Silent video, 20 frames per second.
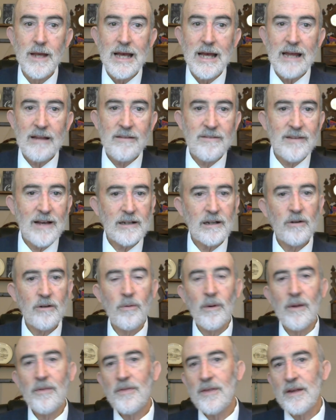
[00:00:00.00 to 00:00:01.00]
In 2
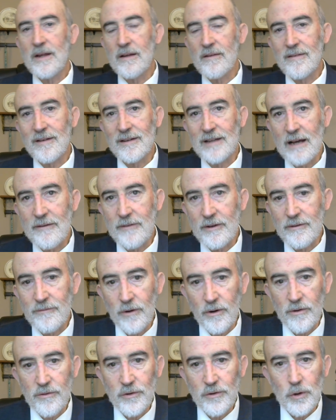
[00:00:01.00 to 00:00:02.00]
Corinthians 11,
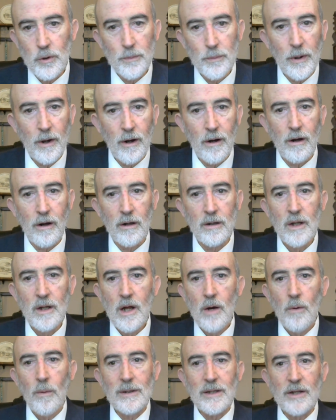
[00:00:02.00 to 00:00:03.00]
verse 2, Paul,
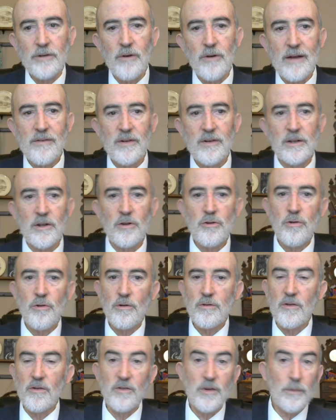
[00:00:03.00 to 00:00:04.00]
while addressing the
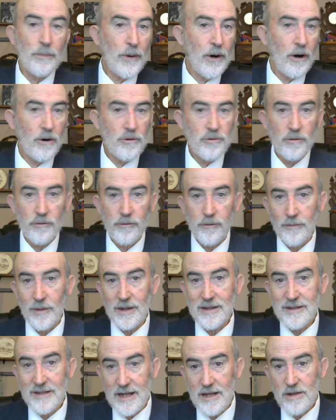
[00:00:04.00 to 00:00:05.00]
church's departure from the
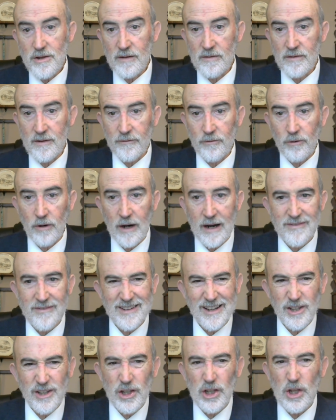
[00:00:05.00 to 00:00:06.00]
teachings of Christ,
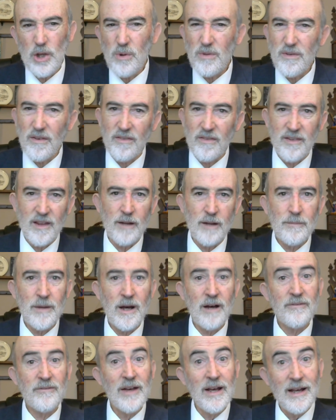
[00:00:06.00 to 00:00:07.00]
accuses them
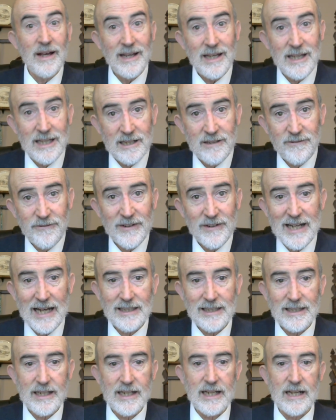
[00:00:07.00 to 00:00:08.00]
of
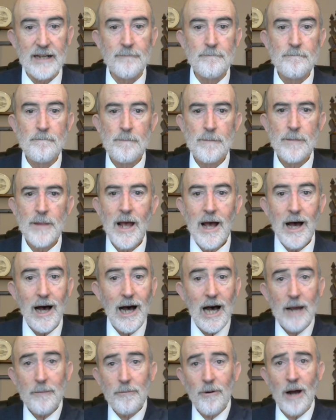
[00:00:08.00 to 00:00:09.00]
infidelity.
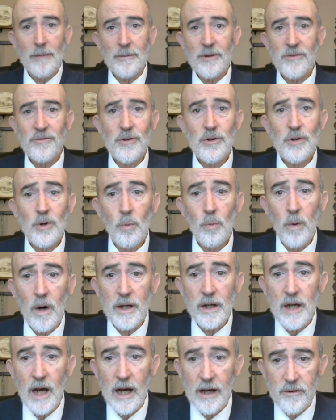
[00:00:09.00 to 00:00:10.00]
I promised you to
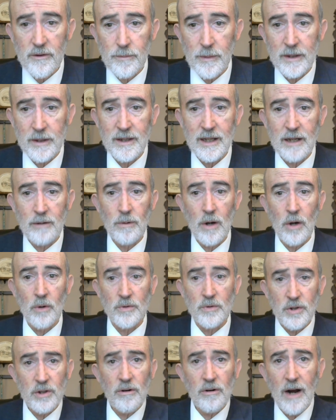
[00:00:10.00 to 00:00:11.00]
one husband, he wrote,
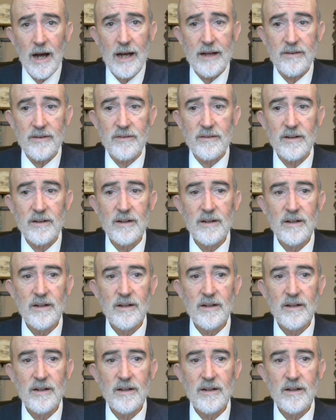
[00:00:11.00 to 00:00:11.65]
to Christ,